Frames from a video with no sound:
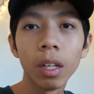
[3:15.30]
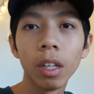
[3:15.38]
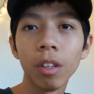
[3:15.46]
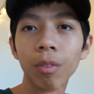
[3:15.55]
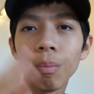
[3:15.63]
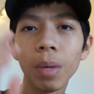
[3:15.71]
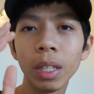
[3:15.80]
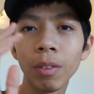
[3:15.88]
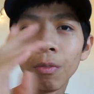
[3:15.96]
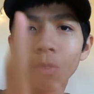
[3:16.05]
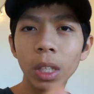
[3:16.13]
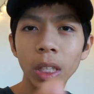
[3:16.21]
if my
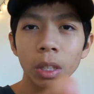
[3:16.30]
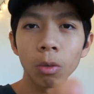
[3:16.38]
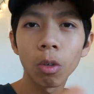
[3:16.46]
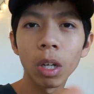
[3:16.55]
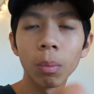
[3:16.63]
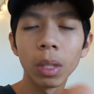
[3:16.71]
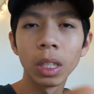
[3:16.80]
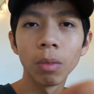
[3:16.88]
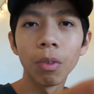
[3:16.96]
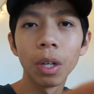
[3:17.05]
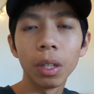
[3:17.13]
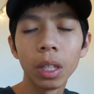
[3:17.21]
flip screen is
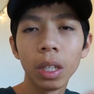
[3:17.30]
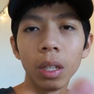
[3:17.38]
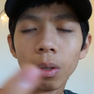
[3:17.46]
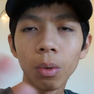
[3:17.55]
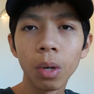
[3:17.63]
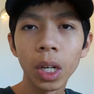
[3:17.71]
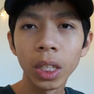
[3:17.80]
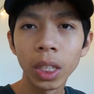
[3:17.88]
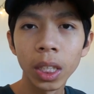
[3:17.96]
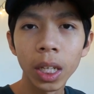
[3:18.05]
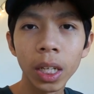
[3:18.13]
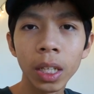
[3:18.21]
from the right
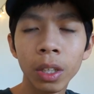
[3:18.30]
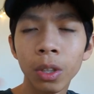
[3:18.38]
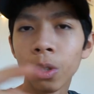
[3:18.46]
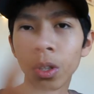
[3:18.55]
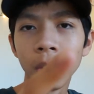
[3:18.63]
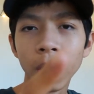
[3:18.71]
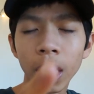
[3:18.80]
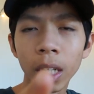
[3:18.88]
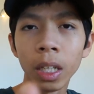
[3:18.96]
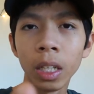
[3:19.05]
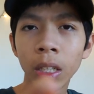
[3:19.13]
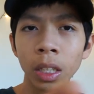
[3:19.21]
side, your side
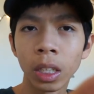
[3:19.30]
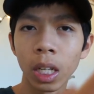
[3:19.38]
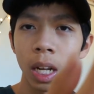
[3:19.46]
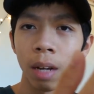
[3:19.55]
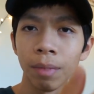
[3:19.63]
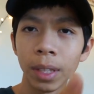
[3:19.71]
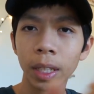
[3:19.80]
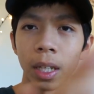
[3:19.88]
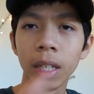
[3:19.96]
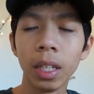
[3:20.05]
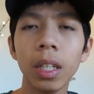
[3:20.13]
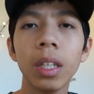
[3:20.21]
is left
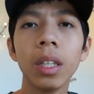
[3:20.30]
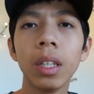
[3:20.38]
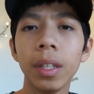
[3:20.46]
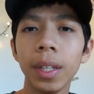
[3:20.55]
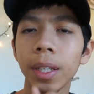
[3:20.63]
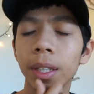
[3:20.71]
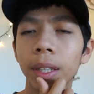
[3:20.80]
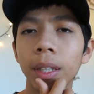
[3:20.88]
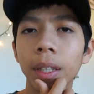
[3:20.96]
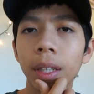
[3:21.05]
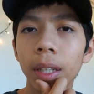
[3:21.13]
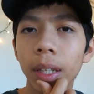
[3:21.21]
side. And
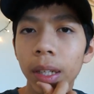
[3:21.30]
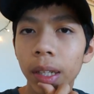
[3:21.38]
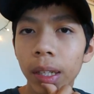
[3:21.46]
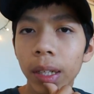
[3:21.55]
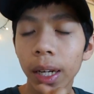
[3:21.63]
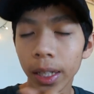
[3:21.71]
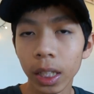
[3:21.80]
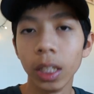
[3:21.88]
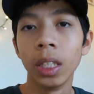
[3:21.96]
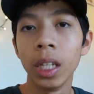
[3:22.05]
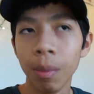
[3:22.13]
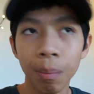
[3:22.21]
I can
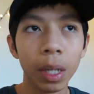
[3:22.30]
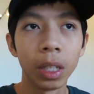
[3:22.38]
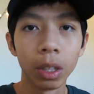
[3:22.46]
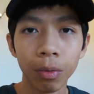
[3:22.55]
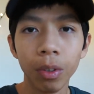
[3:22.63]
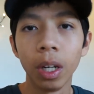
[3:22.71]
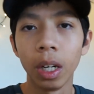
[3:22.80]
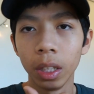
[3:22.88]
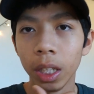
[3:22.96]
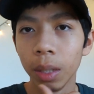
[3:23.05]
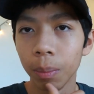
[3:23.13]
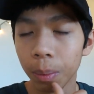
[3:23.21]
set microphone
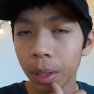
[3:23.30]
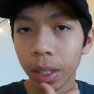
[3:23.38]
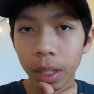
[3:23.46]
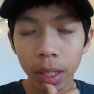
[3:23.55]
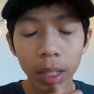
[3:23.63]
on it, but